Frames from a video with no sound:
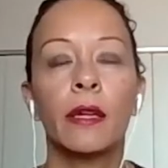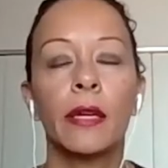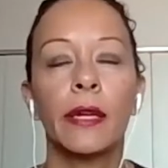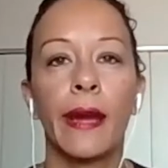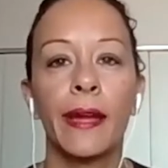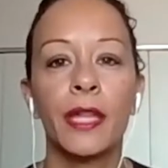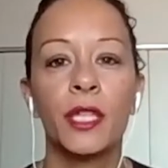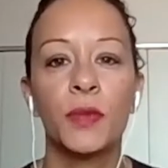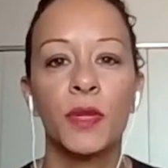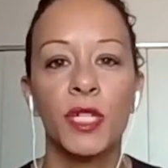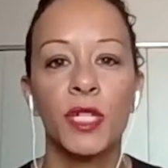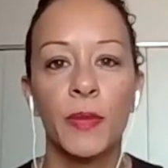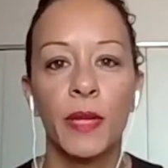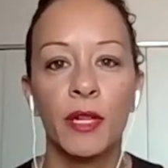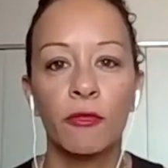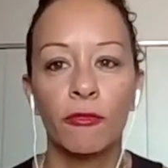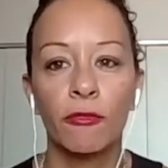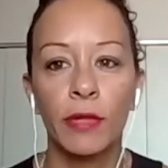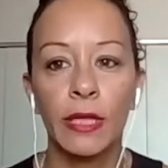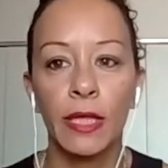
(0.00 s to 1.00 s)
engagement has
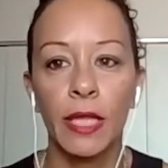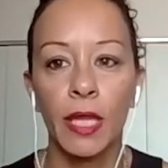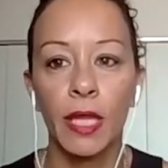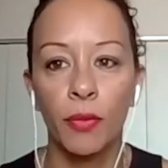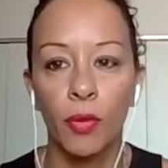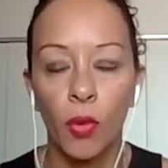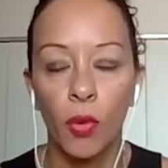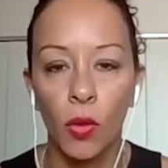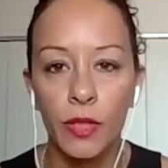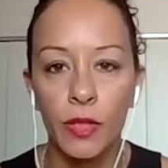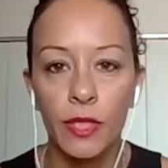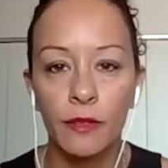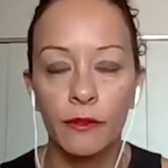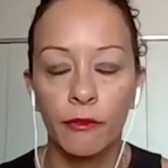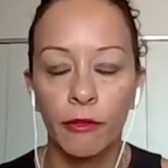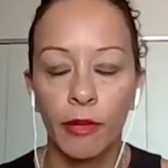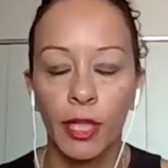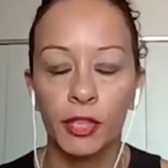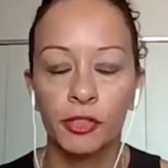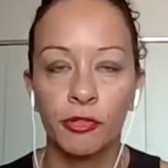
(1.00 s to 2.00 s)
been really important
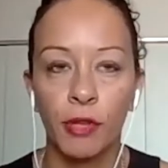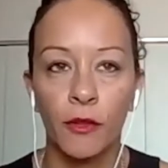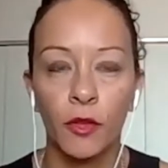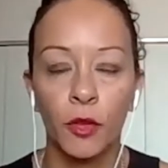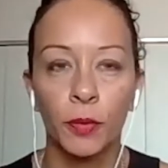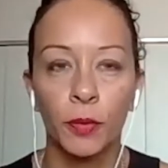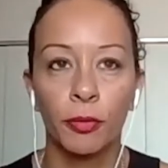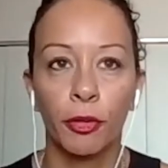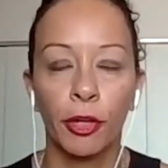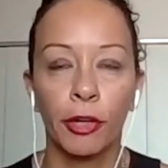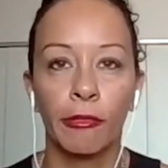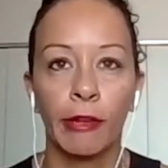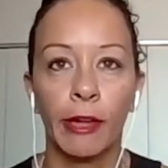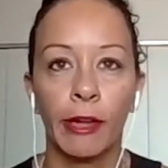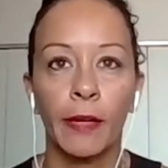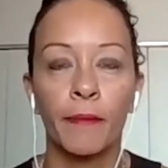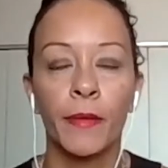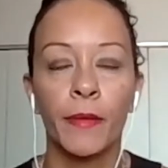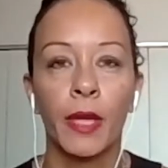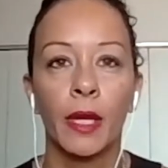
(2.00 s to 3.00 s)
for our travel
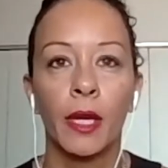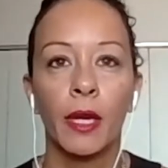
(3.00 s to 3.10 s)
program.